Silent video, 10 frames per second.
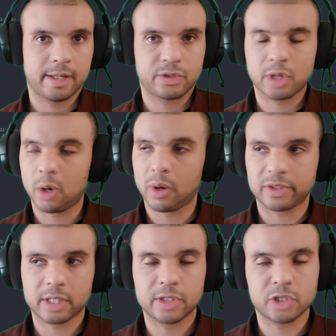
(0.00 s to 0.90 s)
So I
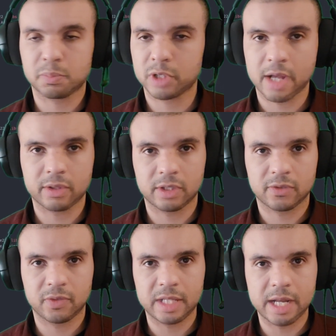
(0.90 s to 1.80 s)
thought I'd just put out
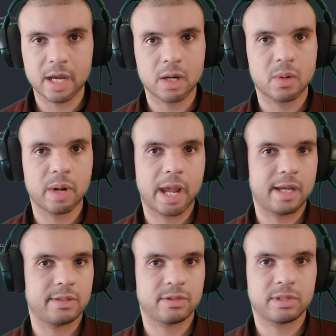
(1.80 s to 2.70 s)
this video
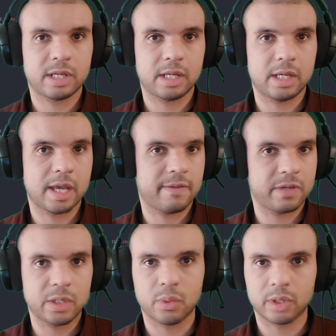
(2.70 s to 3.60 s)
and see
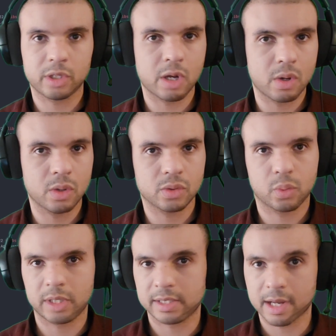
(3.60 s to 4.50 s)
if anyone knows
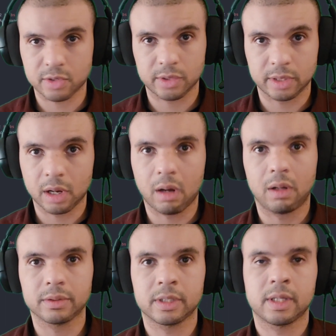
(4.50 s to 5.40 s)
what it's actually
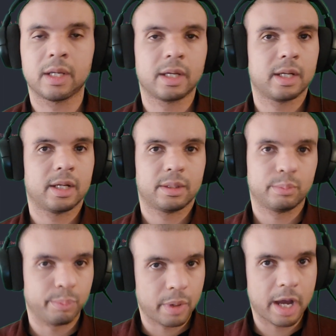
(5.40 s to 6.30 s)
called.
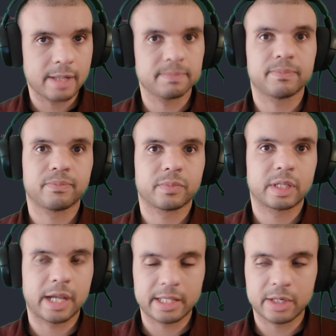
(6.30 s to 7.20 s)
But
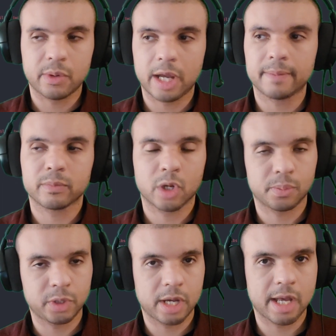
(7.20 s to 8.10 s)
anyway,
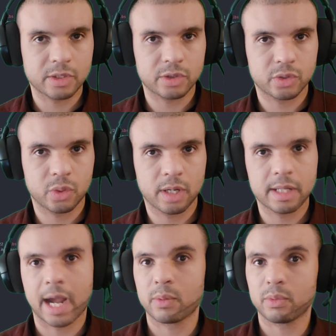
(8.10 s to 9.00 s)
hope you guys
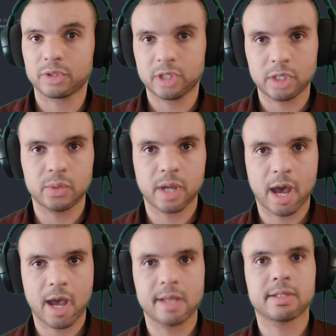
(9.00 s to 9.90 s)
enjoyed. I will see you
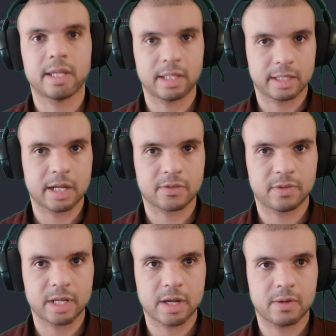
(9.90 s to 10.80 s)
guys in the next
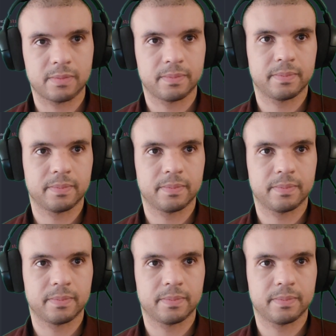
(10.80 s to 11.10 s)
video.